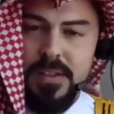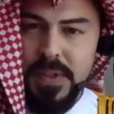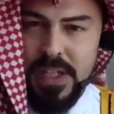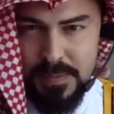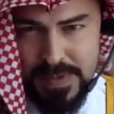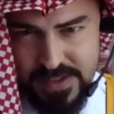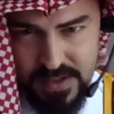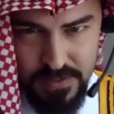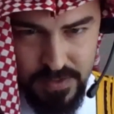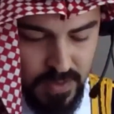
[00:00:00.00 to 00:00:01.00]
to be an
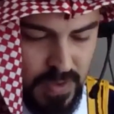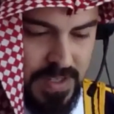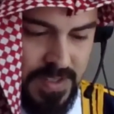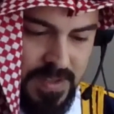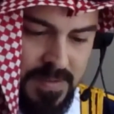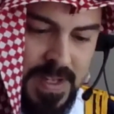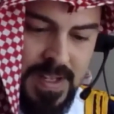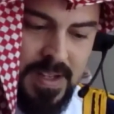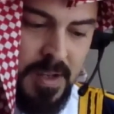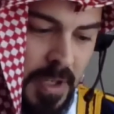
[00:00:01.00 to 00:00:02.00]
ambassador for Christ
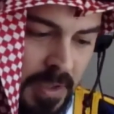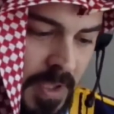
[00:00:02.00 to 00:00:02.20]
among